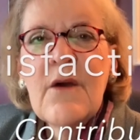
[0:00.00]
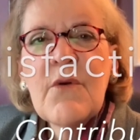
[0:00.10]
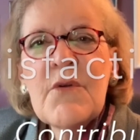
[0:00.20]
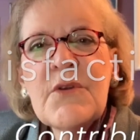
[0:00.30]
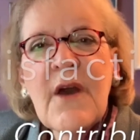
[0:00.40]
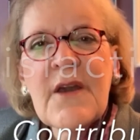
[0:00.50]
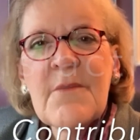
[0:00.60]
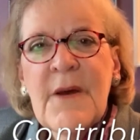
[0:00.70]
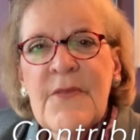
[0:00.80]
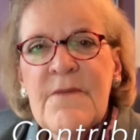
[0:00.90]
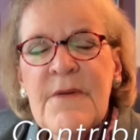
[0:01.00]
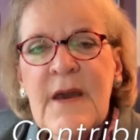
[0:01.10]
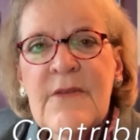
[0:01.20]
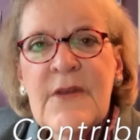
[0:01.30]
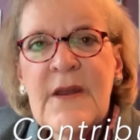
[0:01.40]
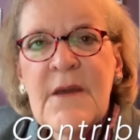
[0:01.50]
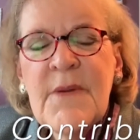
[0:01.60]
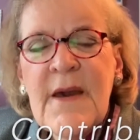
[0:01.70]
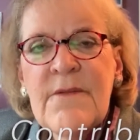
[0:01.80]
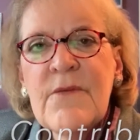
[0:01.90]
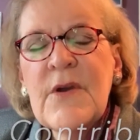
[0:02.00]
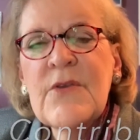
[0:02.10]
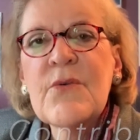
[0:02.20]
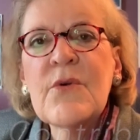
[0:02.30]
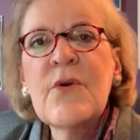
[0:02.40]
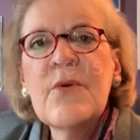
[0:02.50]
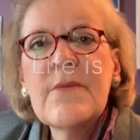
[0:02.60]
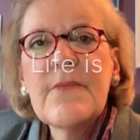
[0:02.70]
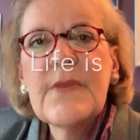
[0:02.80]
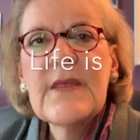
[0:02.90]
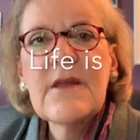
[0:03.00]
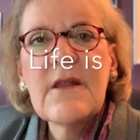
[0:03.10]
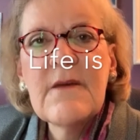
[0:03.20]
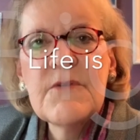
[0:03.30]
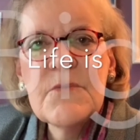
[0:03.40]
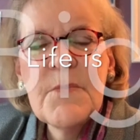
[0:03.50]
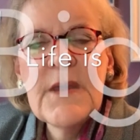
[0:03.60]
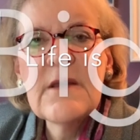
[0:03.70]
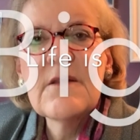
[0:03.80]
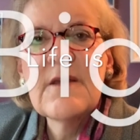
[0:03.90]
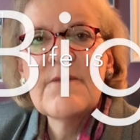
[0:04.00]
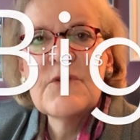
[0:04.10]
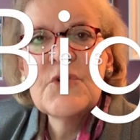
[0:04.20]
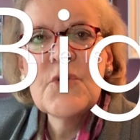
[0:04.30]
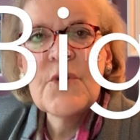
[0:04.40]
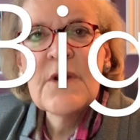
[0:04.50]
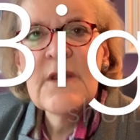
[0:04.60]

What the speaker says: We would talk about the fact that I am halfway through and that life is big and life is short,